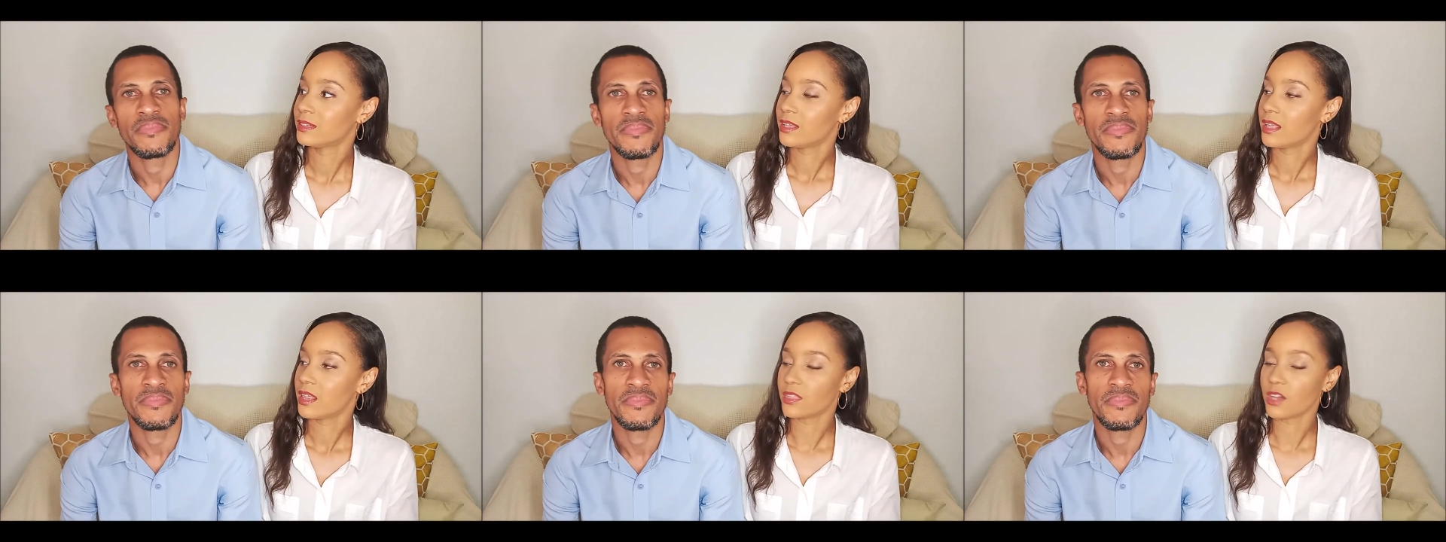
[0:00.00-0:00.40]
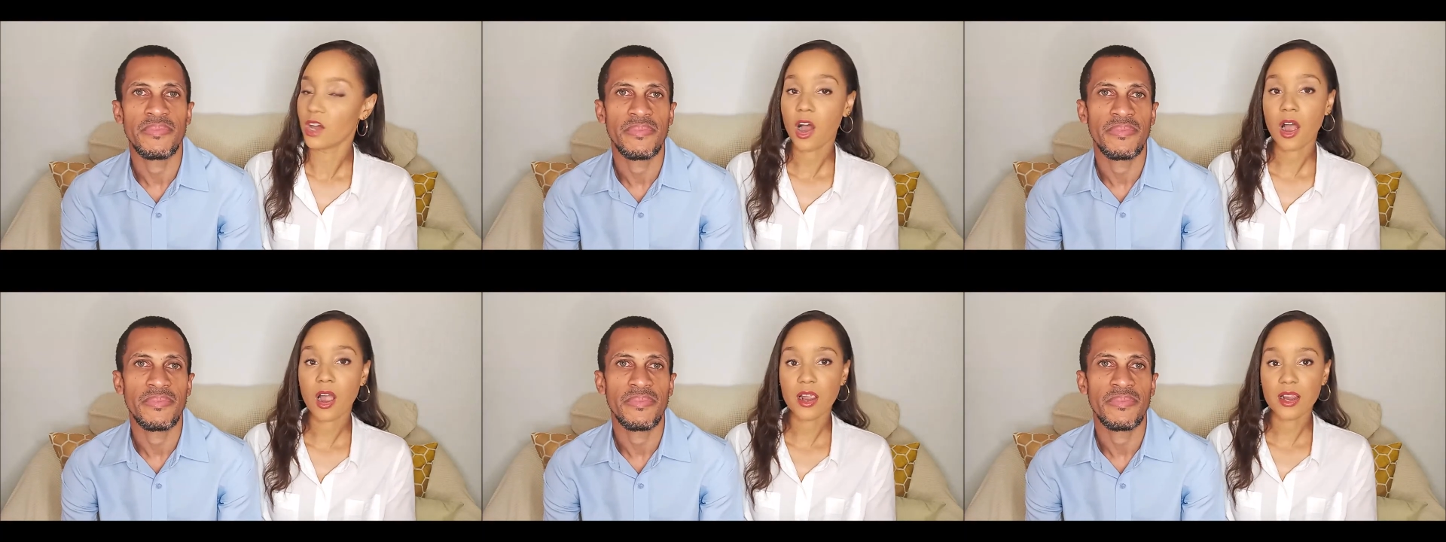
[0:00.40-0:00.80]
Speaker 1: The
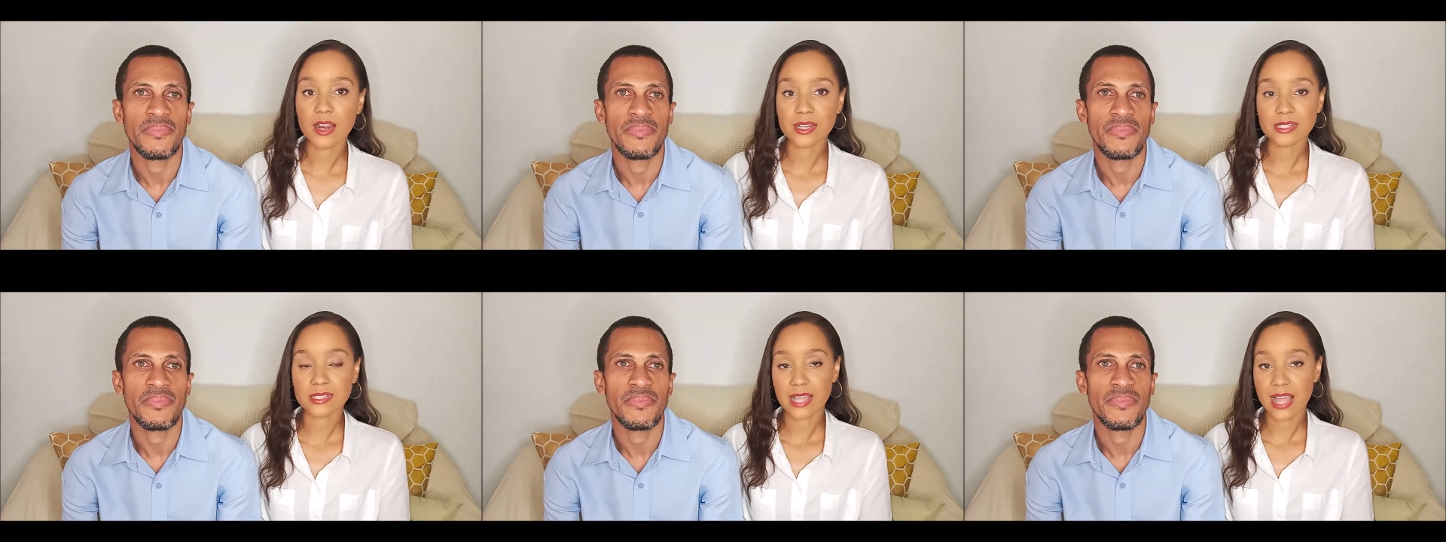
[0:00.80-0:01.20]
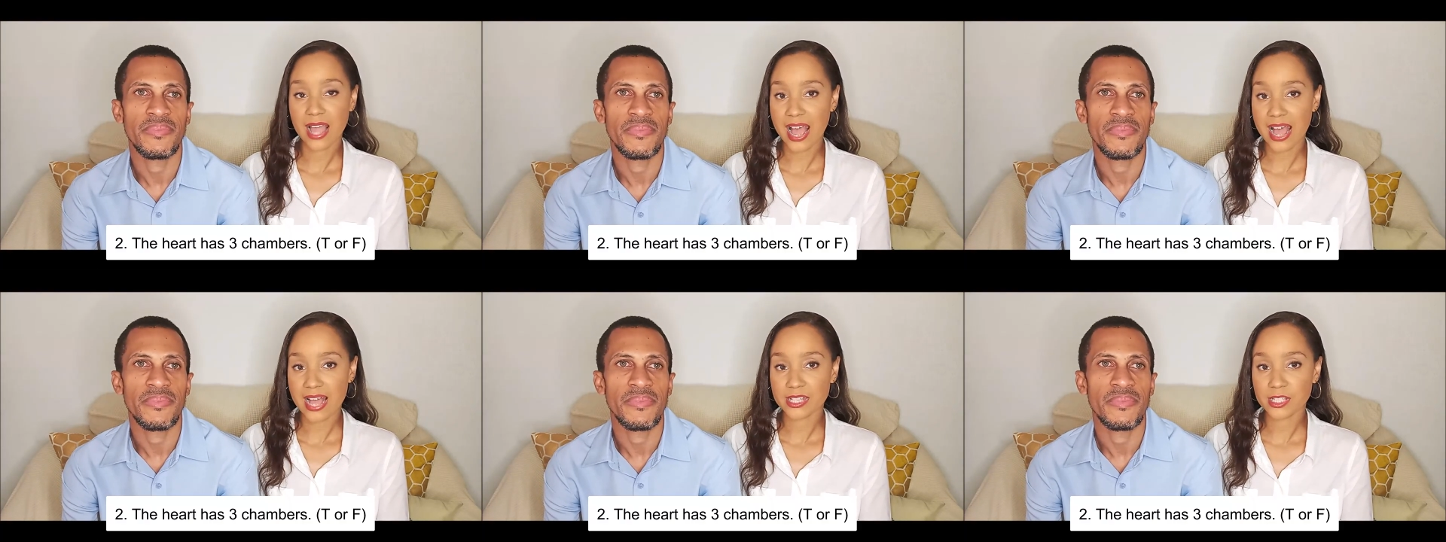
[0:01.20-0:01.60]
heart
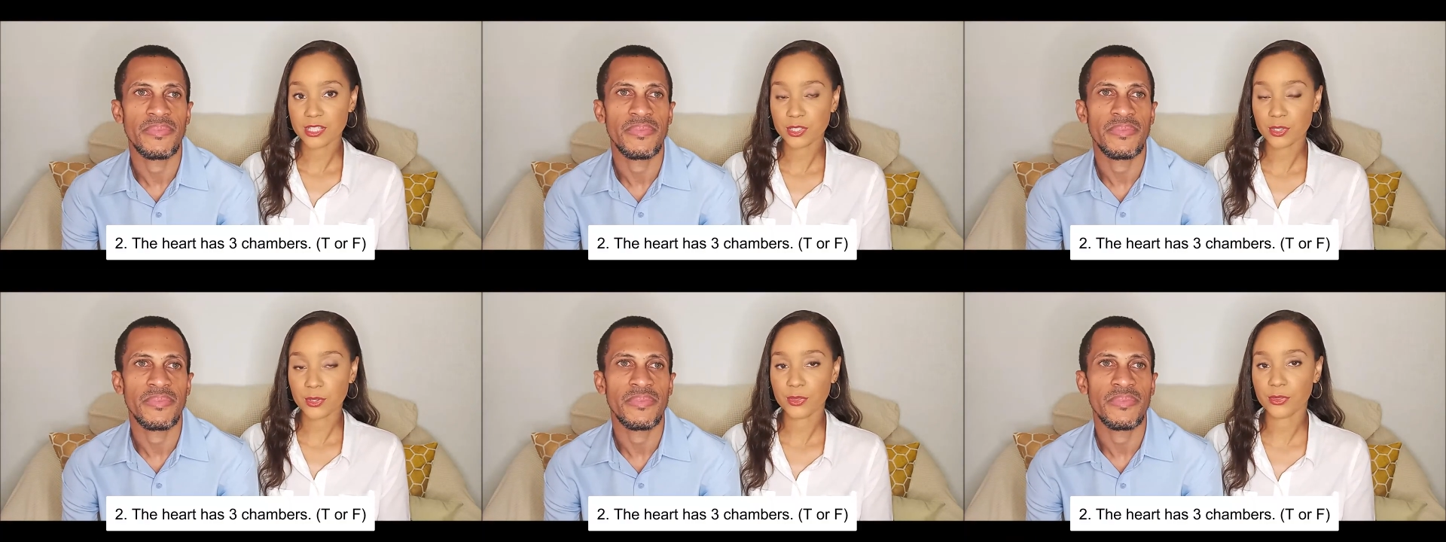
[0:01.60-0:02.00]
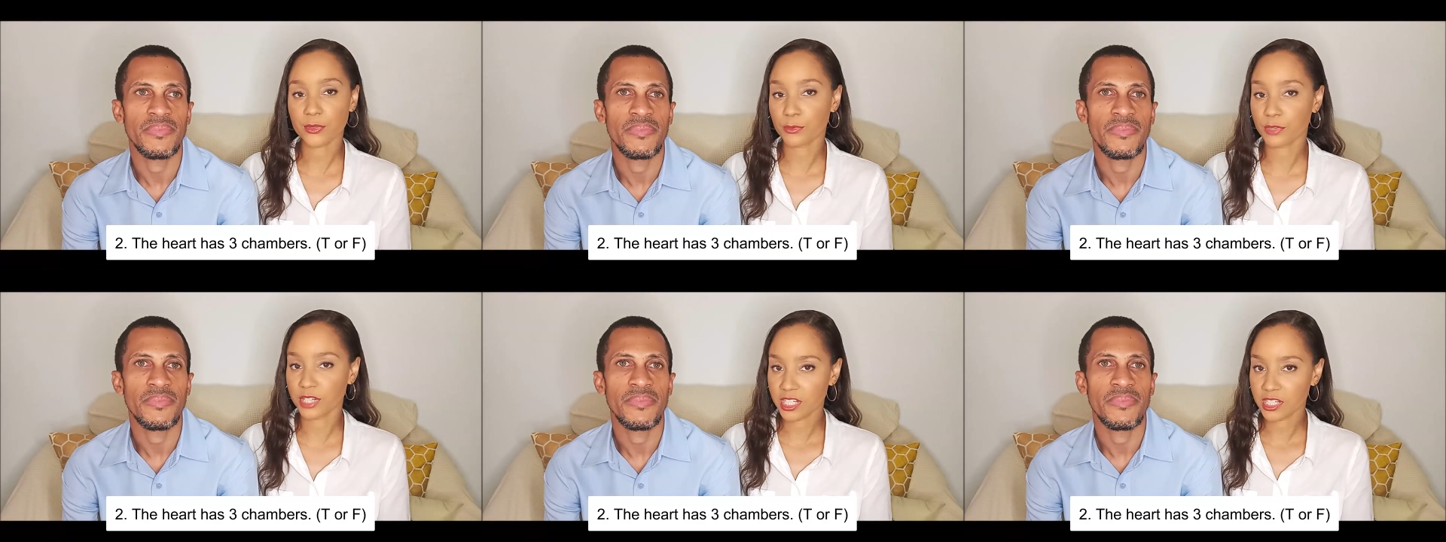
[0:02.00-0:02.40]
has
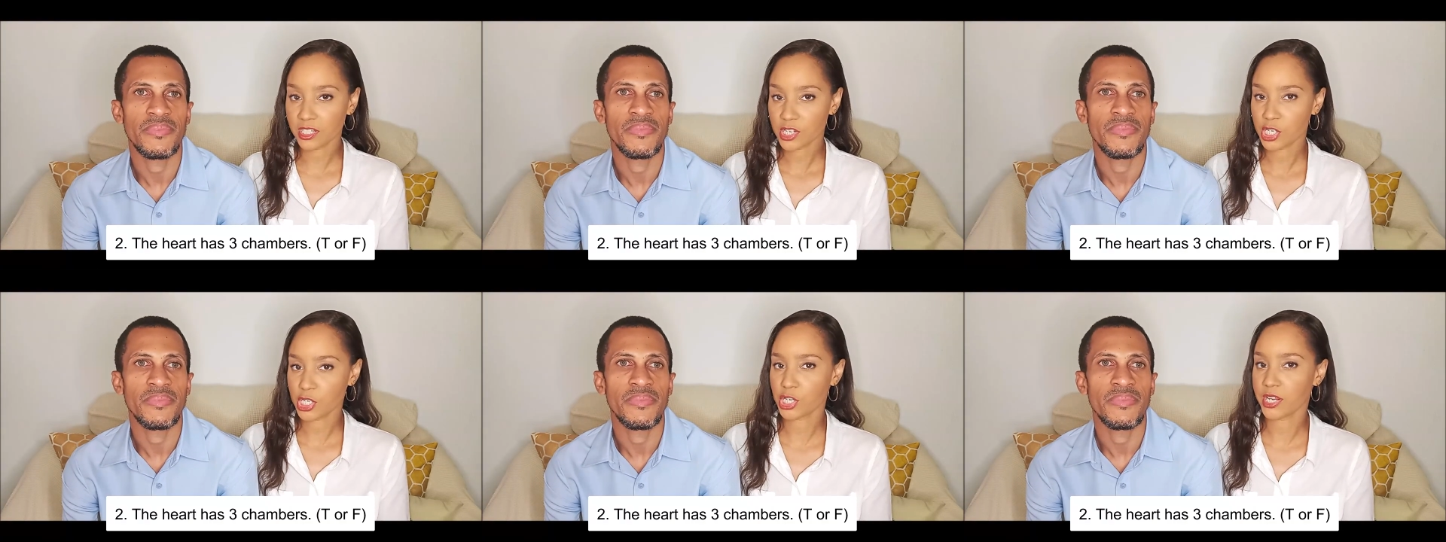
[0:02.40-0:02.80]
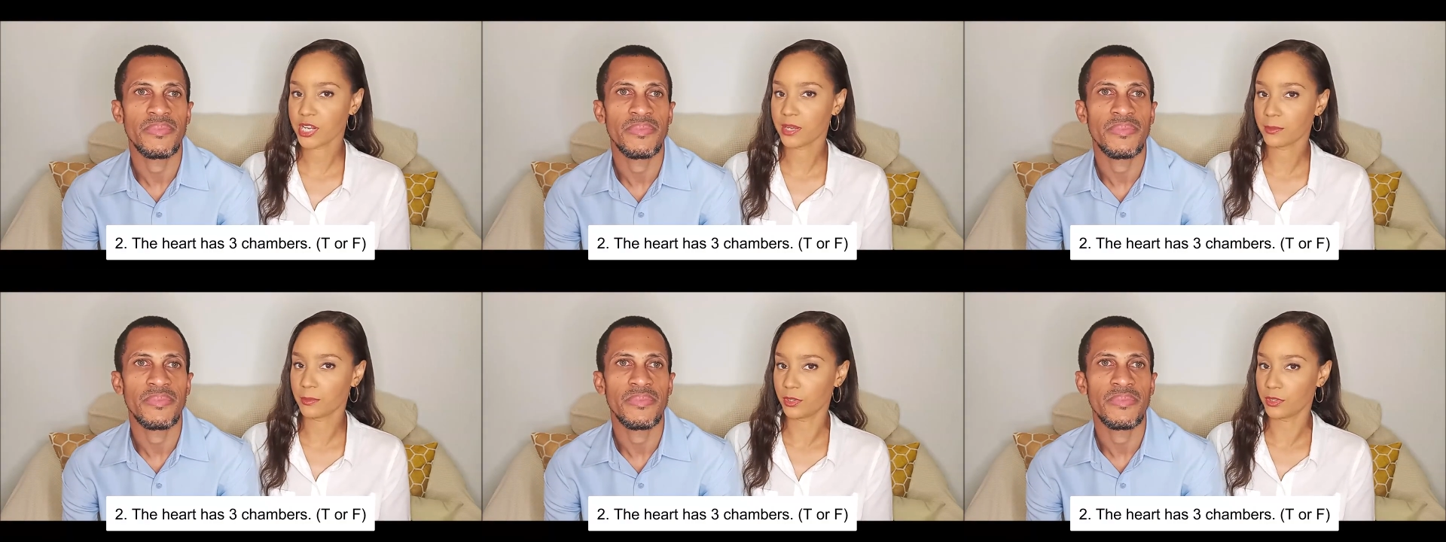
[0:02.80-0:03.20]
three
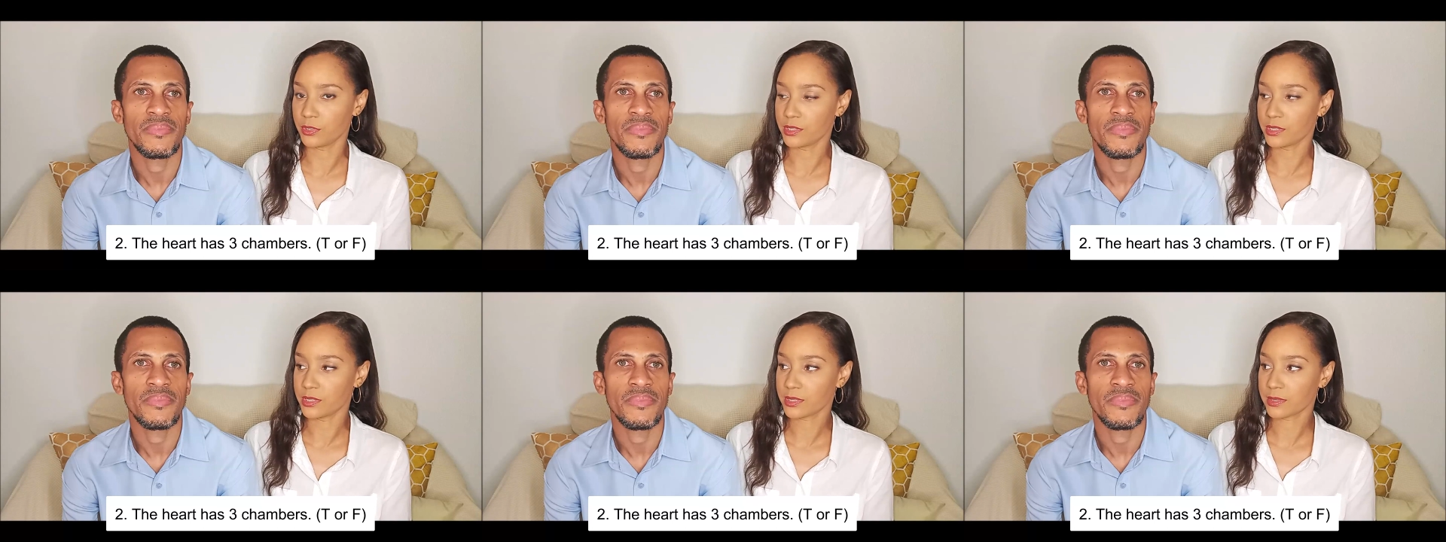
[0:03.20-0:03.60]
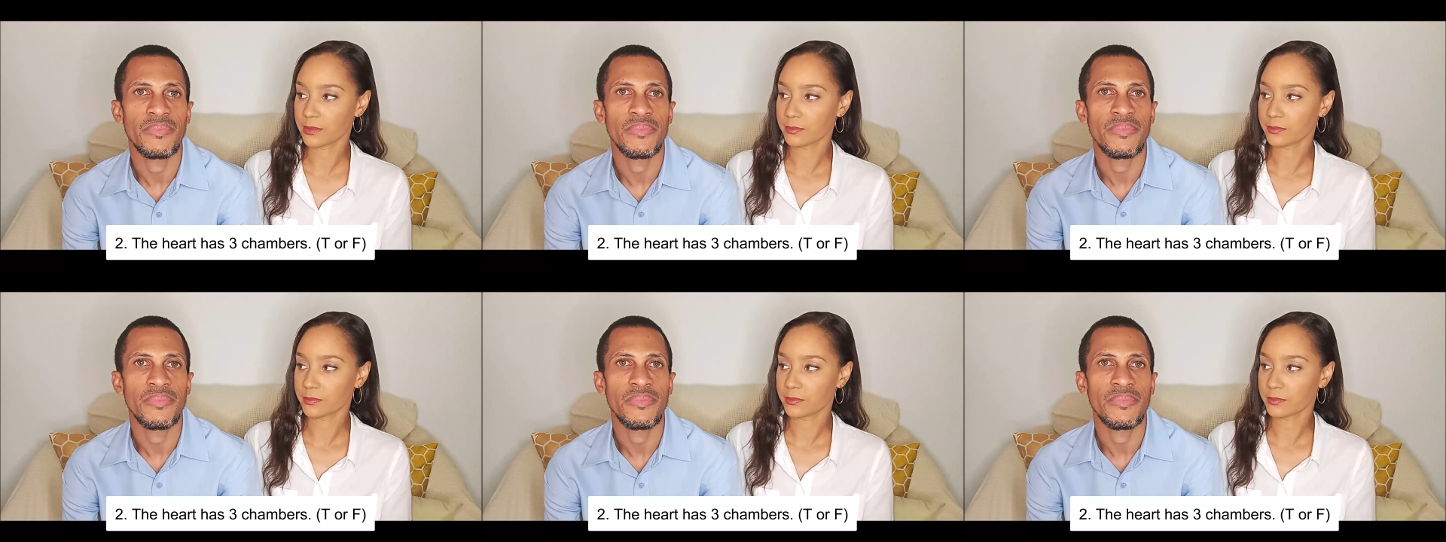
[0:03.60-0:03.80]
chambers.